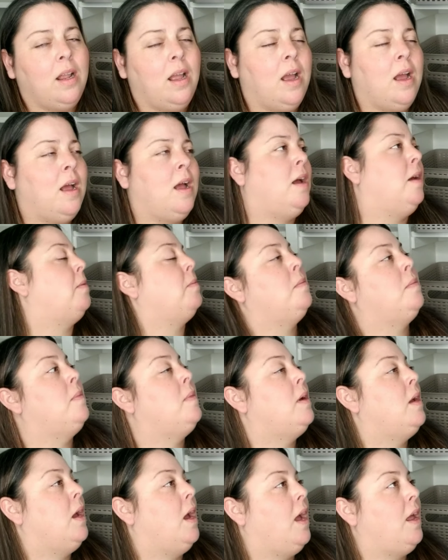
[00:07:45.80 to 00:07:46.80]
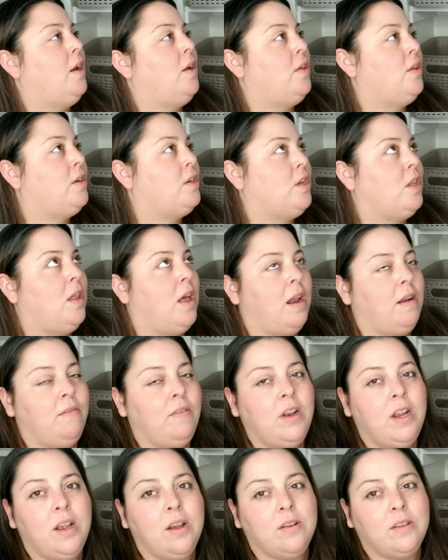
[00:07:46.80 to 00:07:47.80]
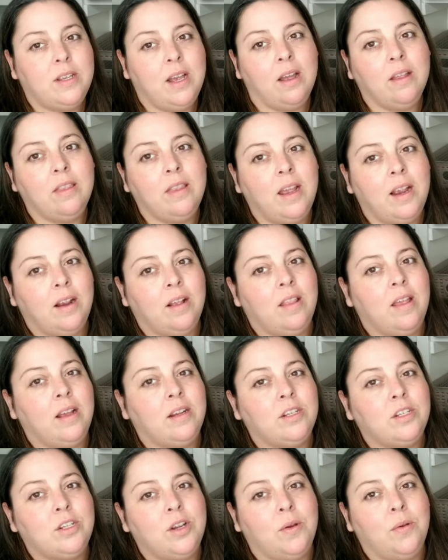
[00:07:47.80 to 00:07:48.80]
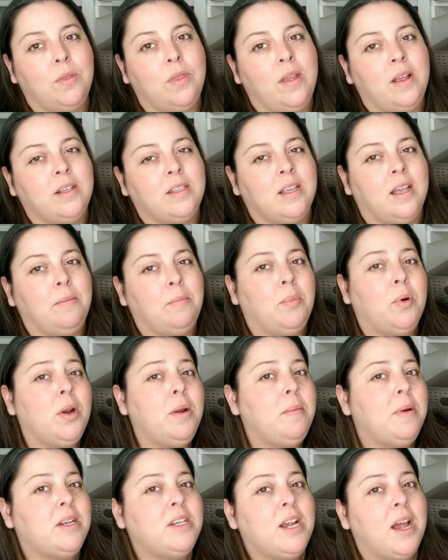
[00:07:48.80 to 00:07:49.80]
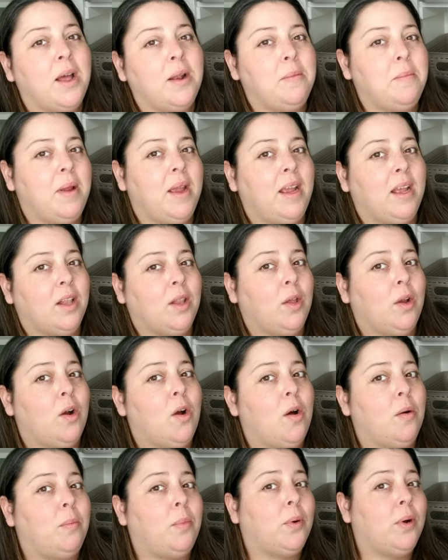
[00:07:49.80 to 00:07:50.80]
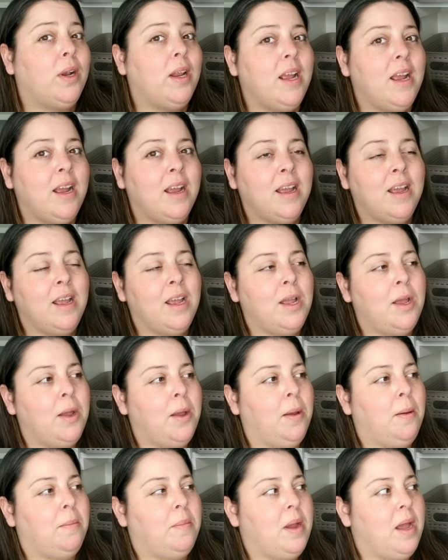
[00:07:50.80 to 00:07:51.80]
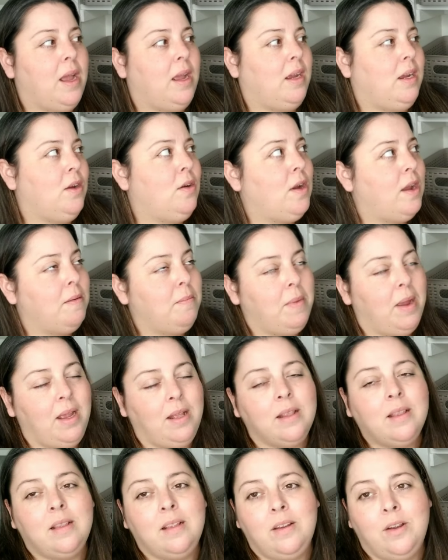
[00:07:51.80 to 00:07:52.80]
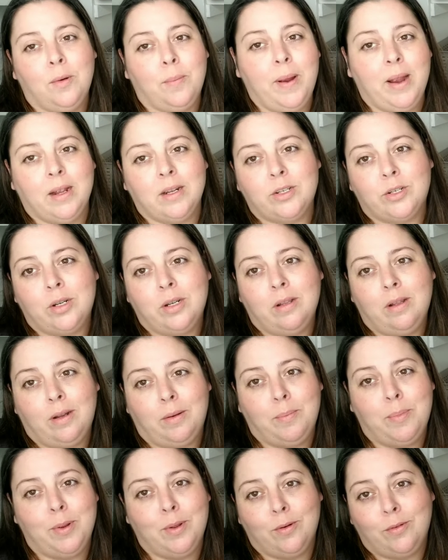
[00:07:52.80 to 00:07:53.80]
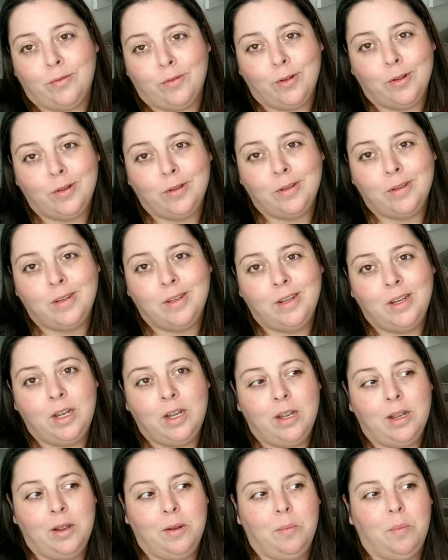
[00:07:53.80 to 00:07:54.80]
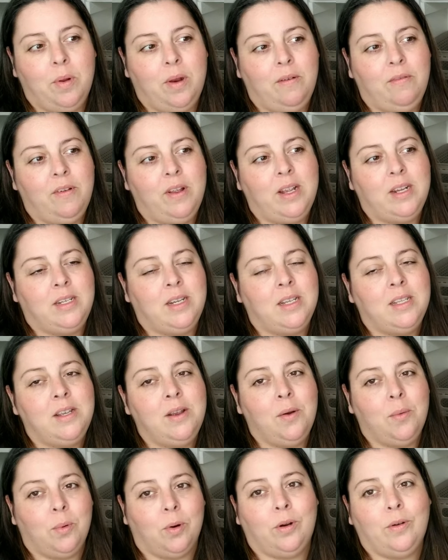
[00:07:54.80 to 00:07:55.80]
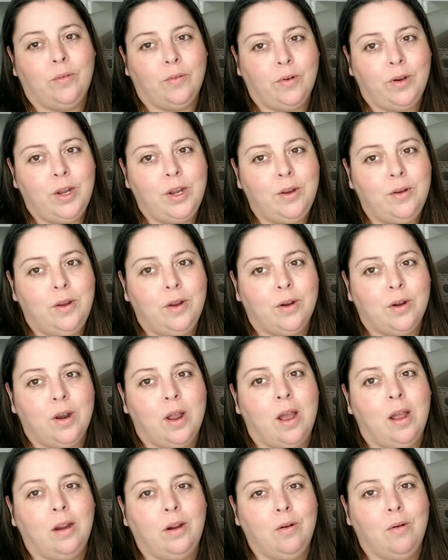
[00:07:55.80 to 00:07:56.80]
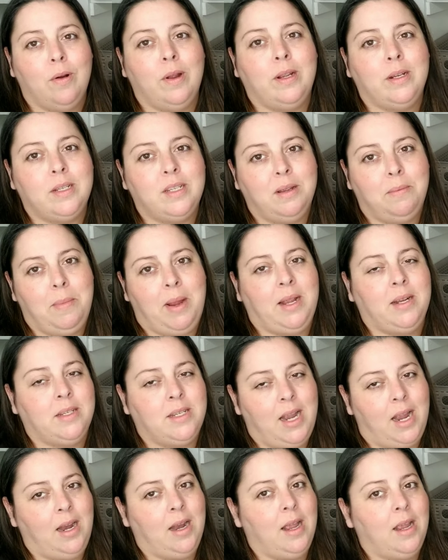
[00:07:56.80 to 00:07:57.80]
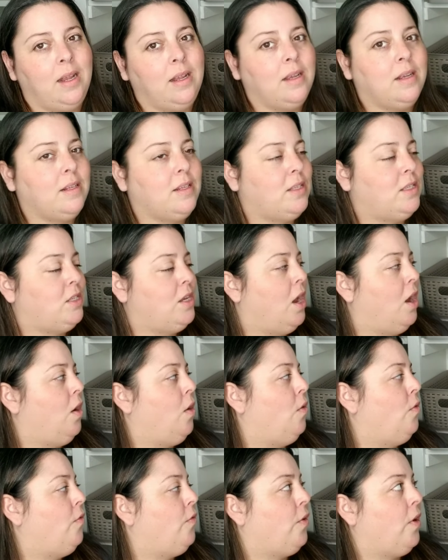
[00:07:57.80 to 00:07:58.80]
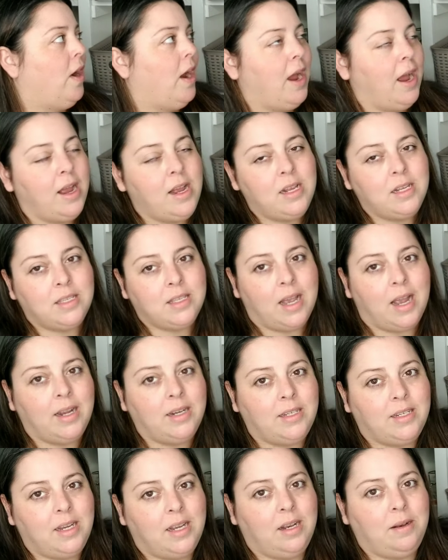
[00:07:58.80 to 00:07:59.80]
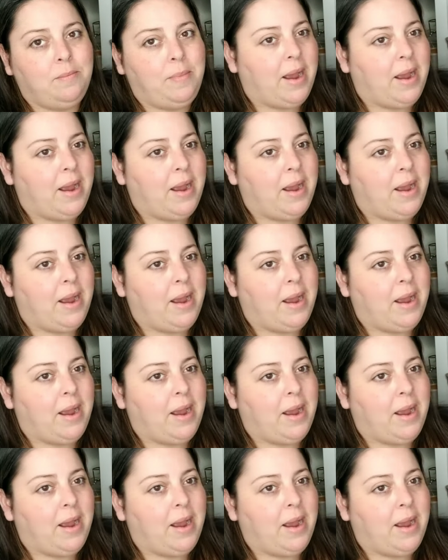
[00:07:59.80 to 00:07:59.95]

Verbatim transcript: Um, I know there's a lot of videos out there that show things on pretty much how to make it look all pretty, but you can make your pantry look beautiful, but if it doesn't work for you, you're not going to maintain it. So for us, I did